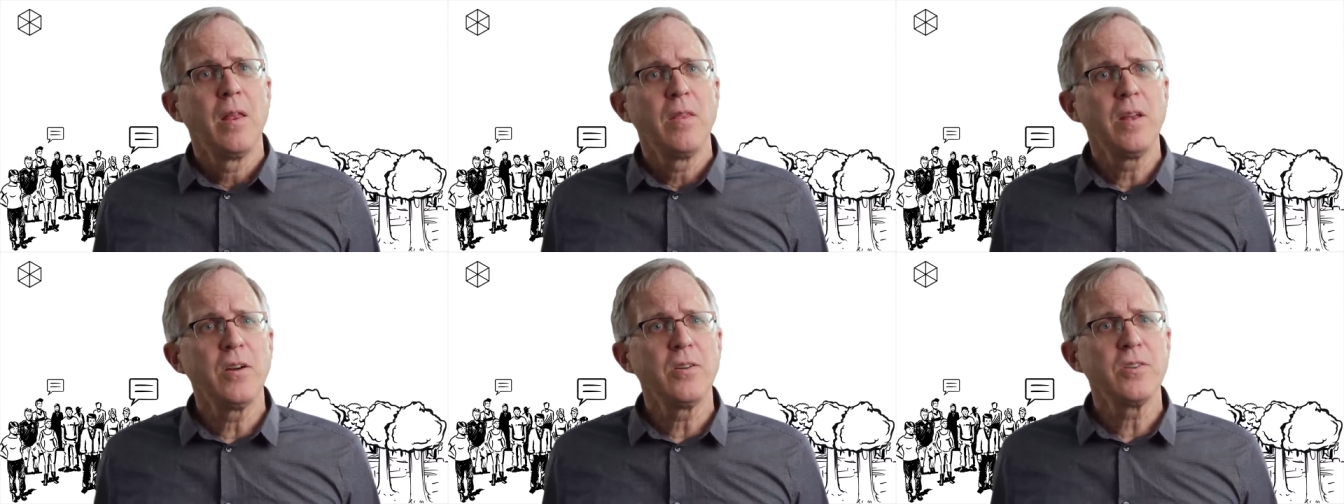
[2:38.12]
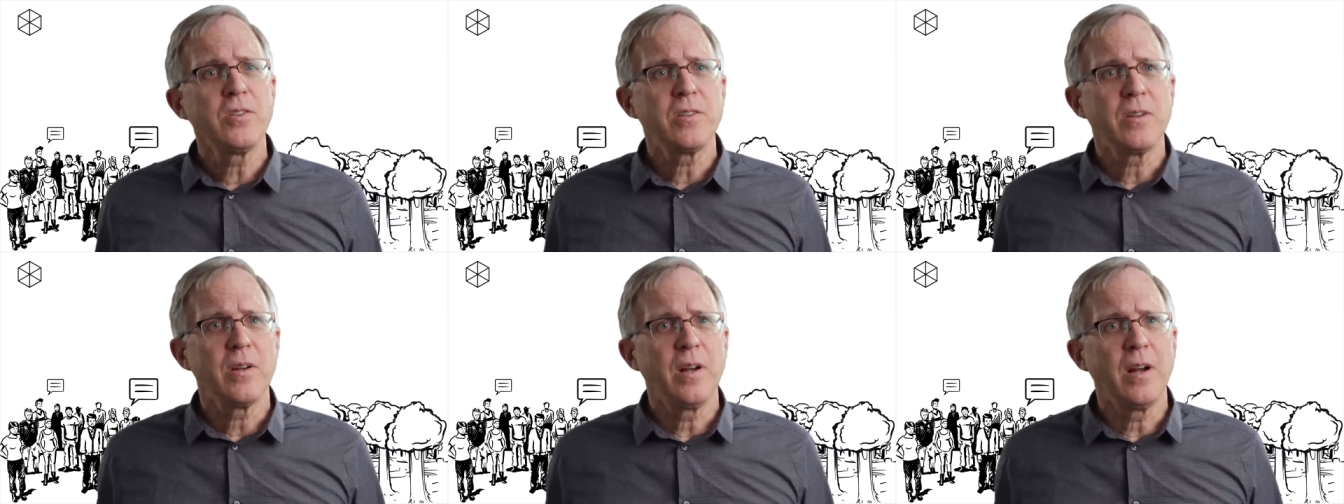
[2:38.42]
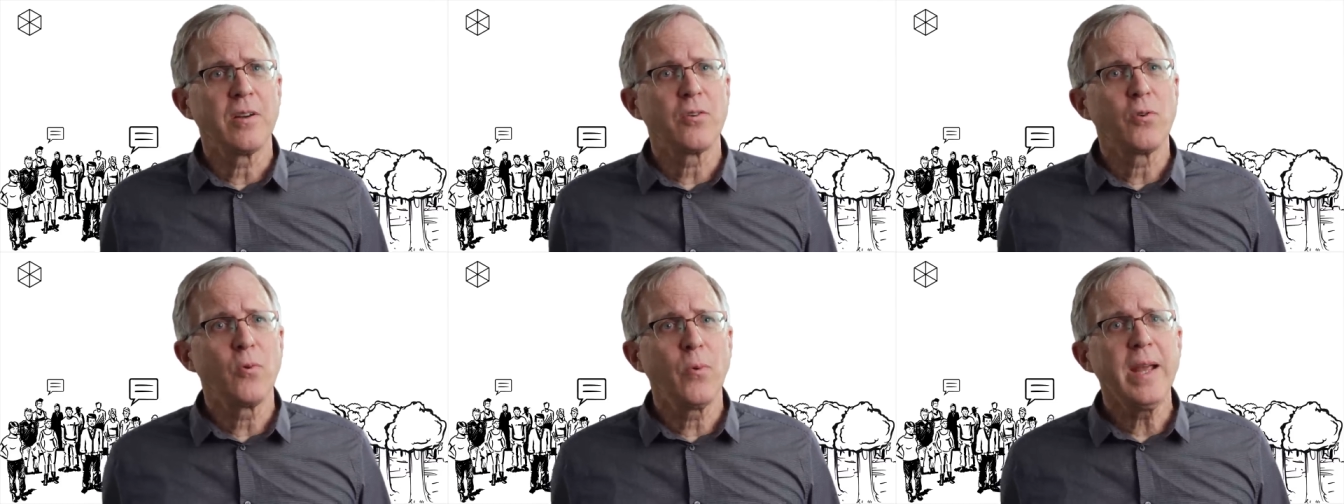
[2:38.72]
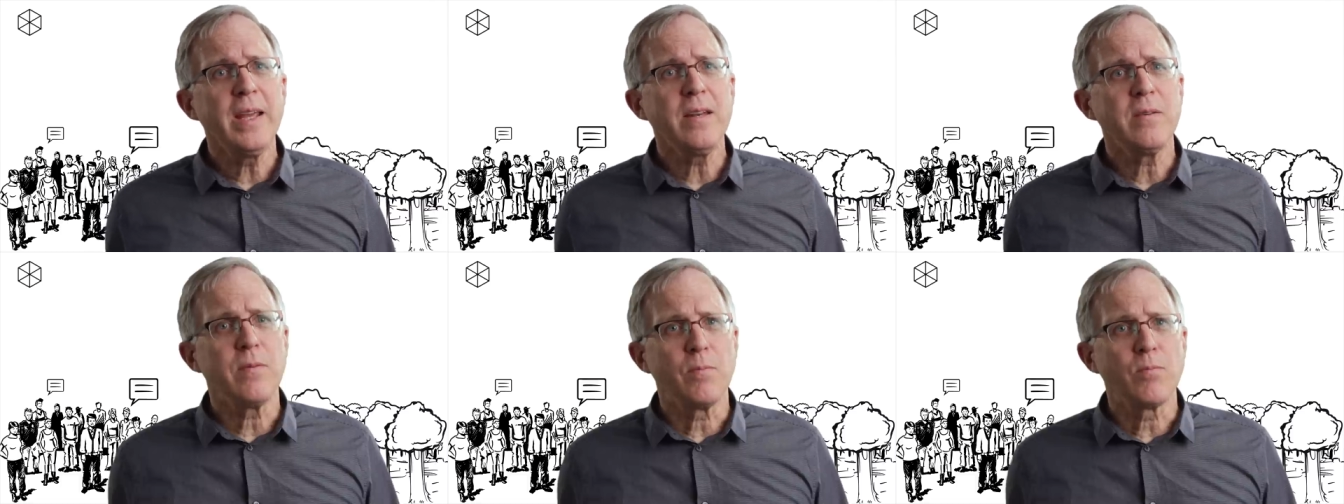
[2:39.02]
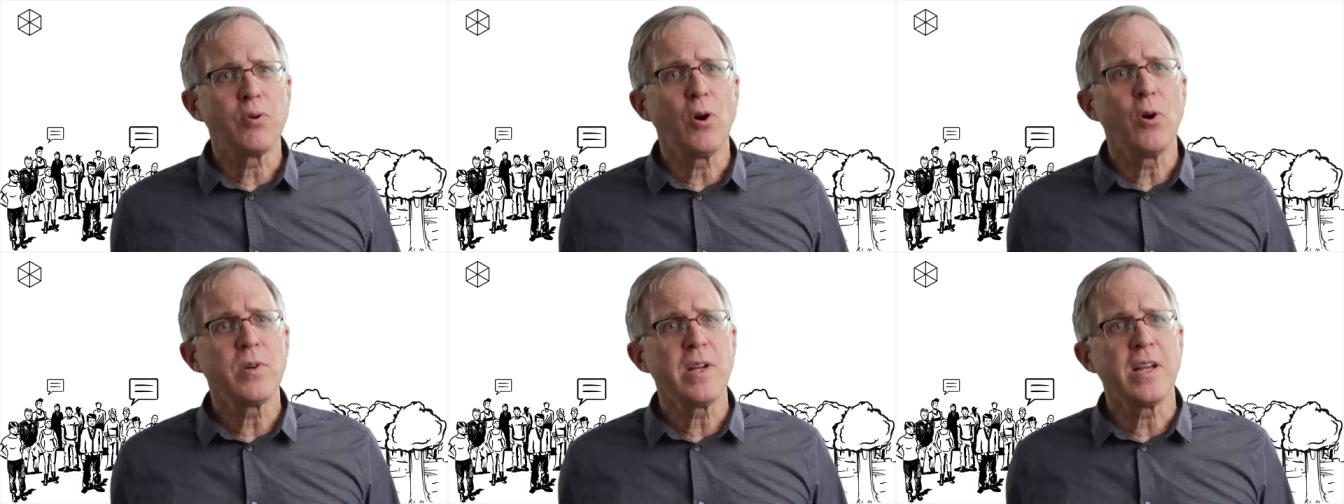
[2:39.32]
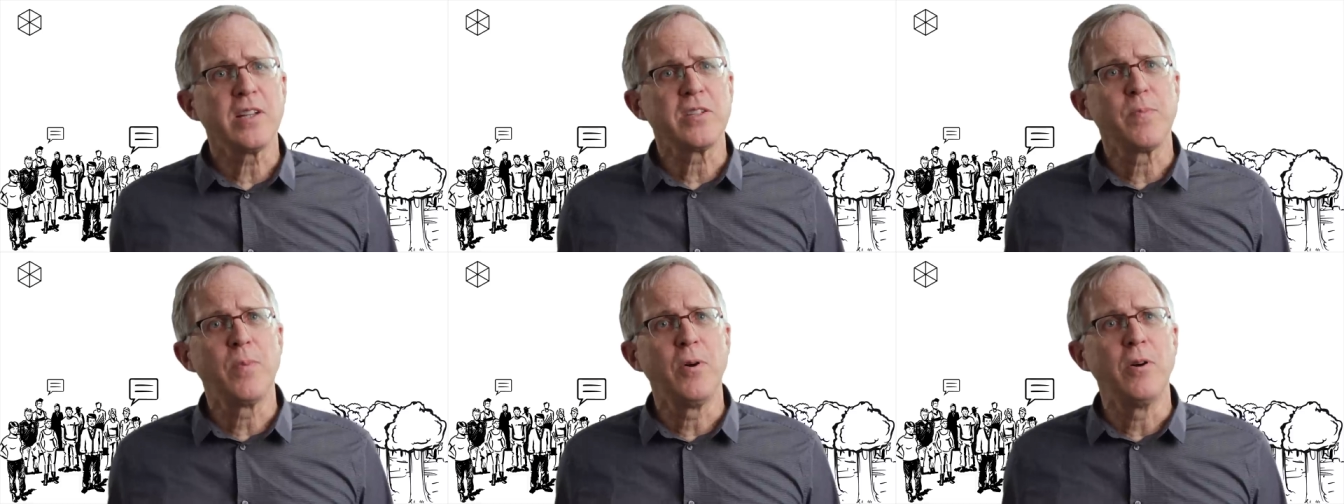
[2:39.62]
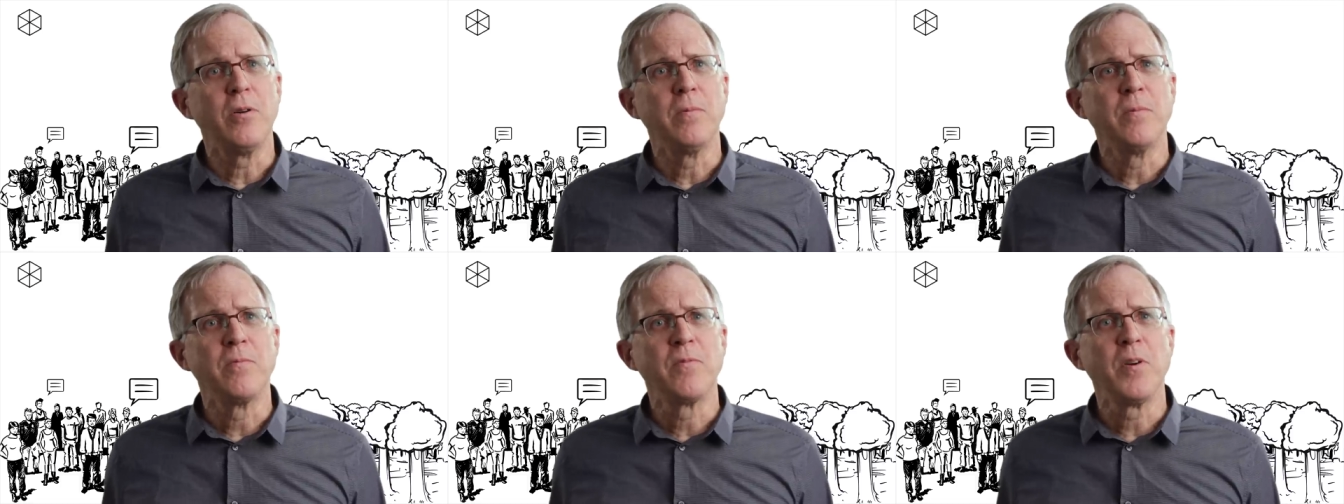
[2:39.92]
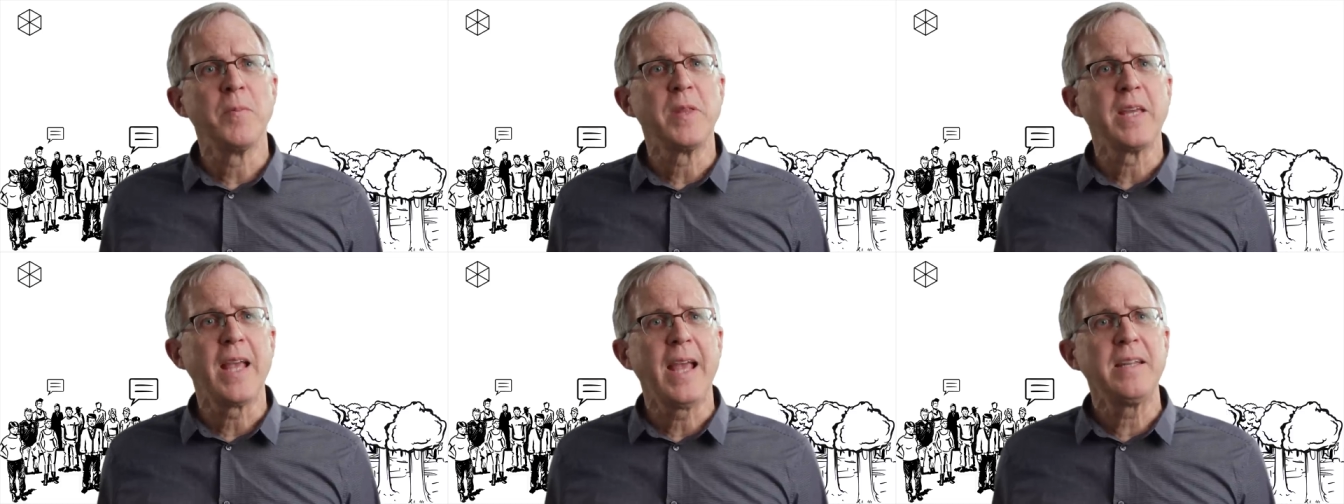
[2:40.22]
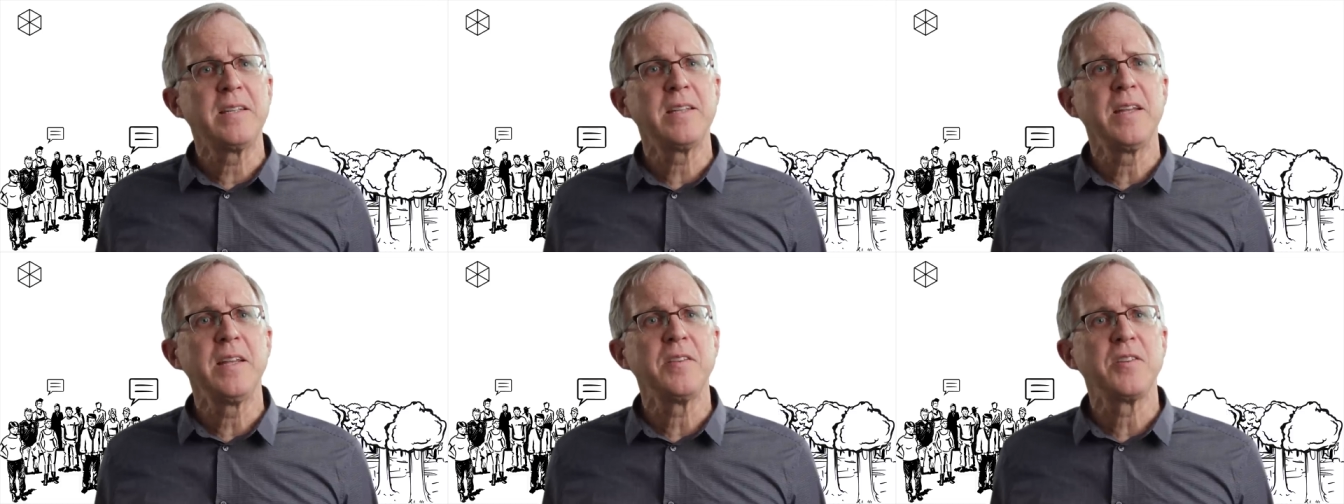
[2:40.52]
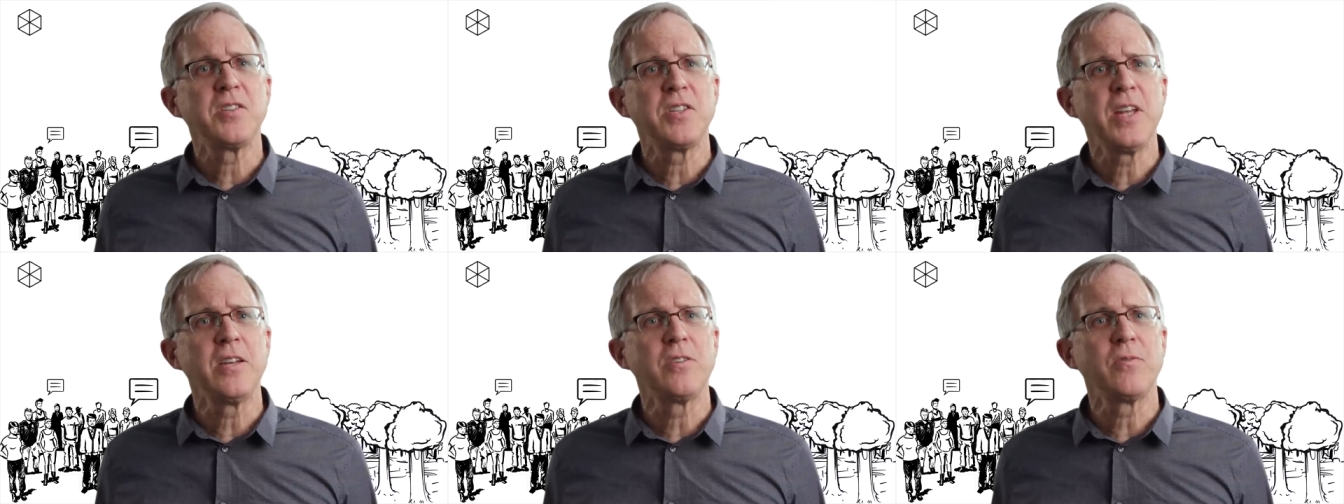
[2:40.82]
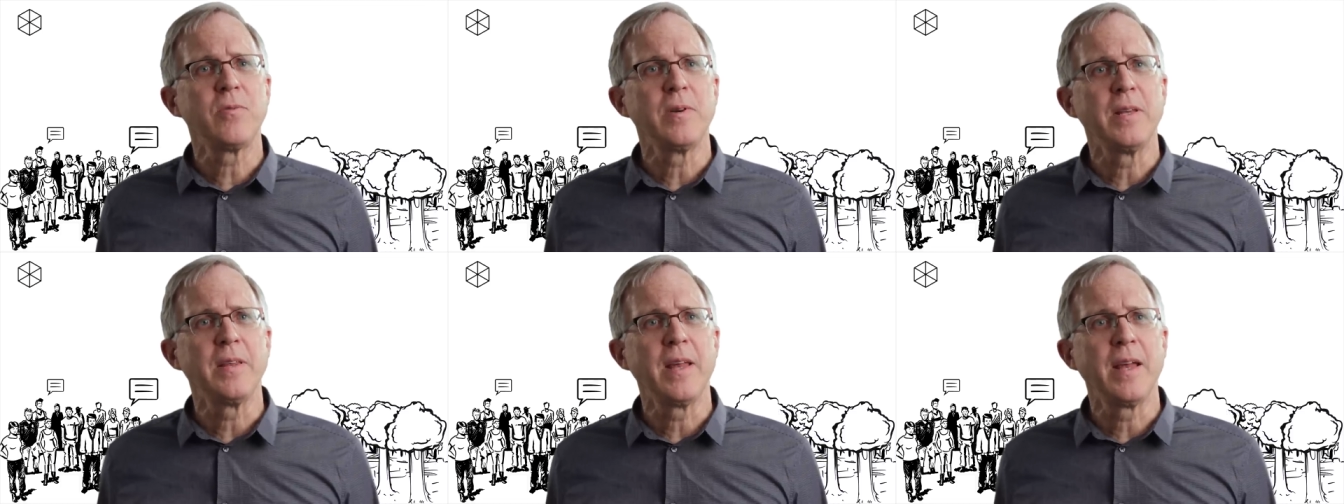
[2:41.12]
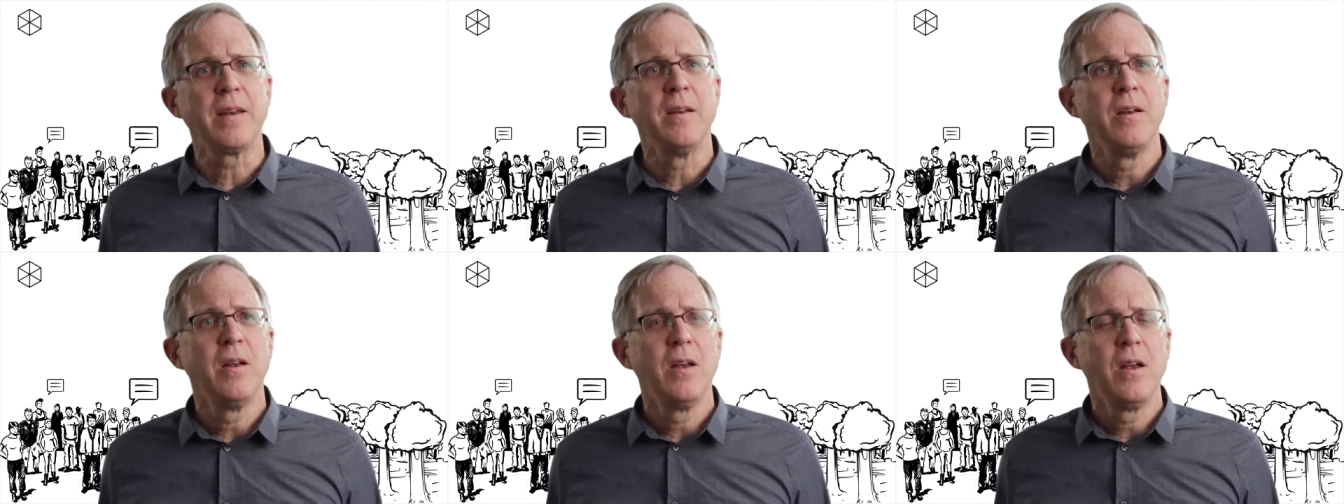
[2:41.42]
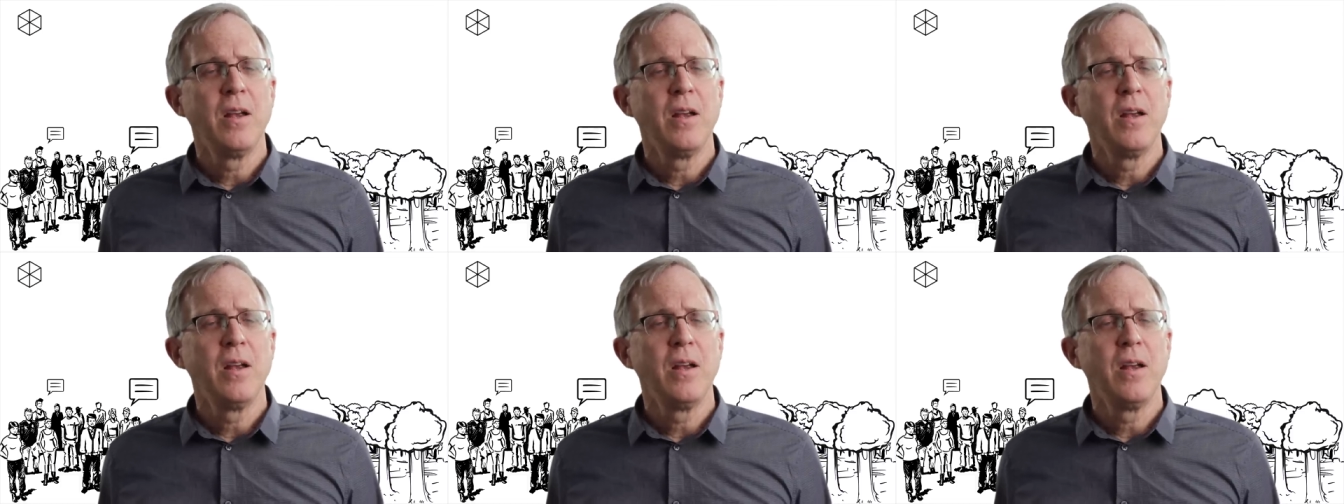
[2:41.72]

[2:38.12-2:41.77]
There's a great protest poem from the 18th century that